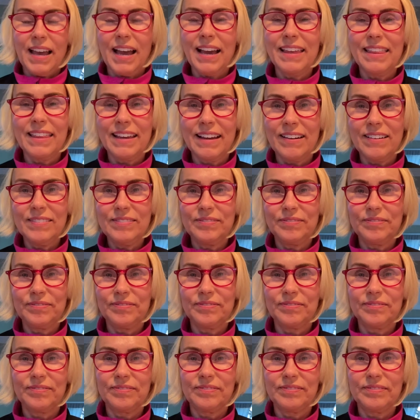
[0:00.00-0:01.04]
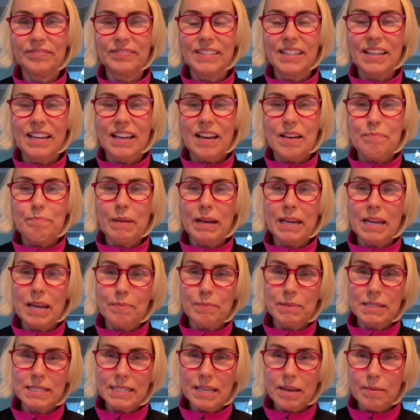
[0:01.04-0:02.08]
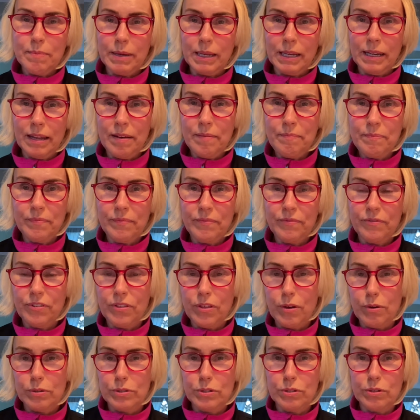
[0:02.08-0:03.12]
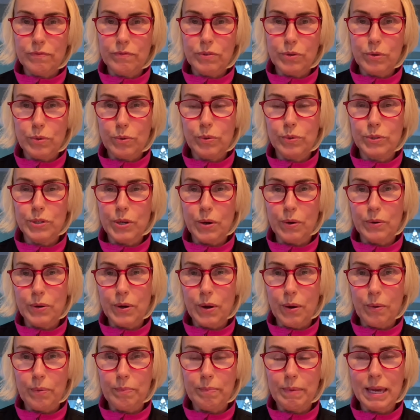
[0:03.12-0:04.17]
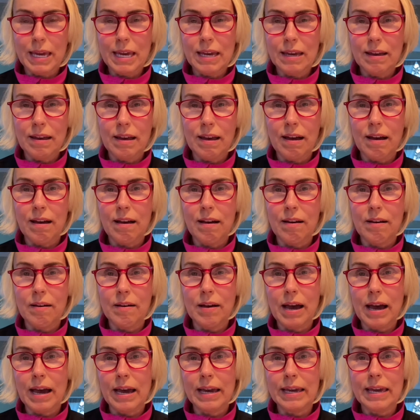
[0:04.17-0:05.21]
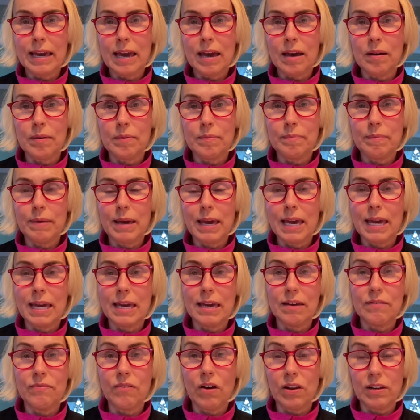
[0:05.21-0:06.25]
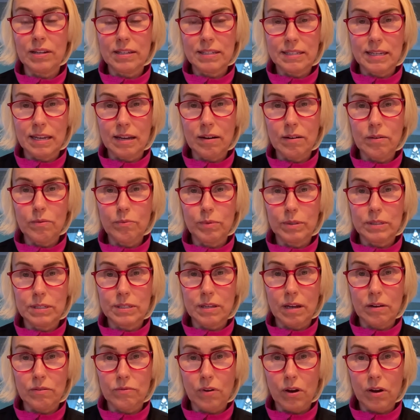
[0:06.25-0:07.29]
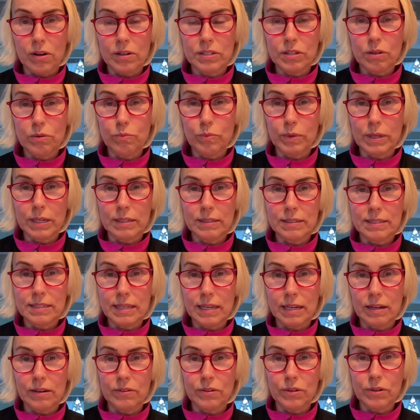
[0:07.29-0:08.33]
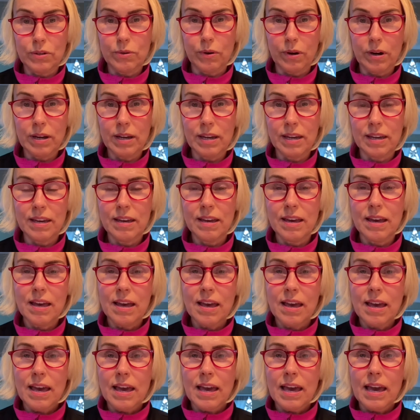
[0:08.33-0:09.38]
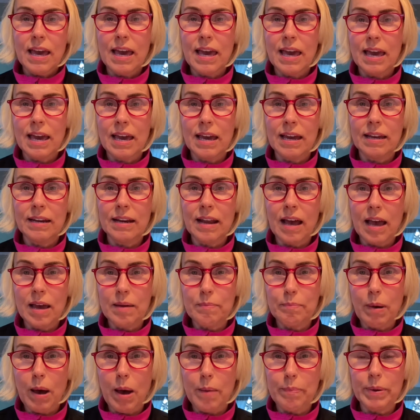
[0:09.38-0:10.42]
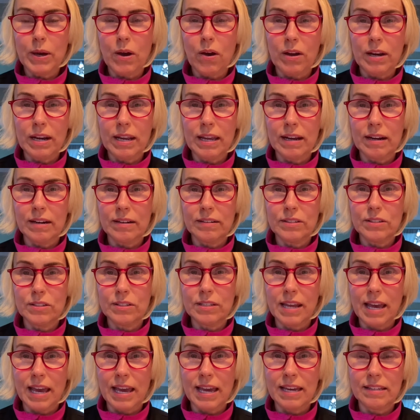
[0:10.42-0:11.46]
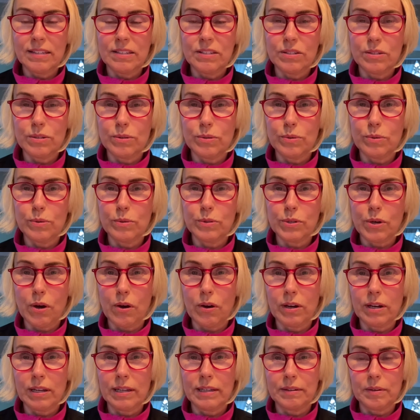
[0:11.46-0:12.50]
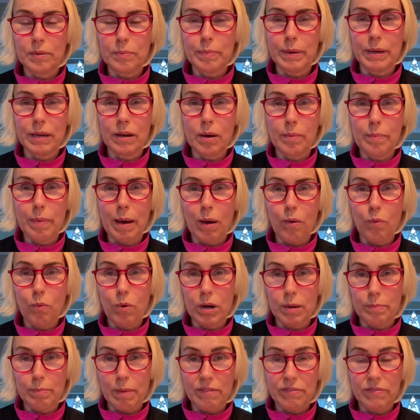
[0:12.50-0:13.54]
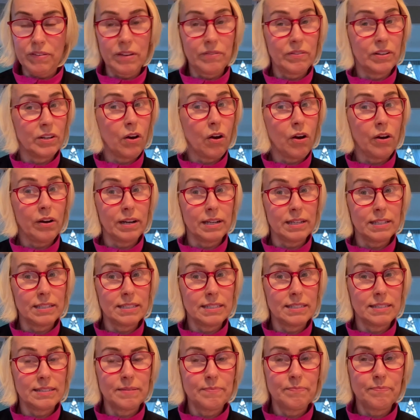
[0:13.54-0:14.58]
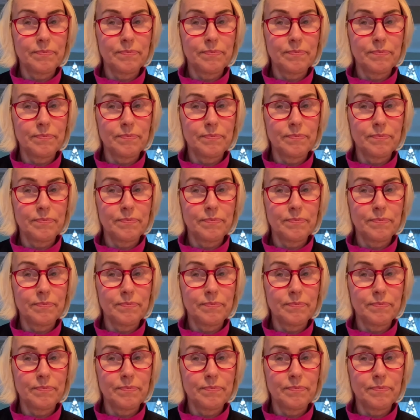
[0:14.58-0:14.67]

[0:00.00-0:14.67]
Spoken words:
there, my name is Camilla. For those of you who don't know me, I am a volunteer with Sunrise on Wheels here in New York, and I'm popping on here today to talk a little bit about one of my favorite artists.